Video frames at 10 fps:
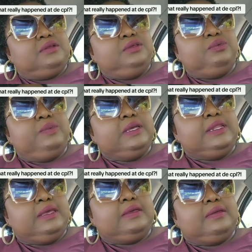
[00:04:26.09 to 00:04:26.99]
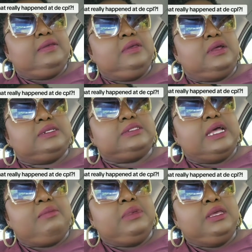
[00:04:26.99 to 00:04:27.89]
you winning. You
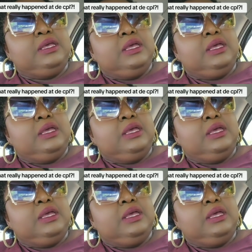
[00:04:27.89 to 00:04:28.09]
understand me?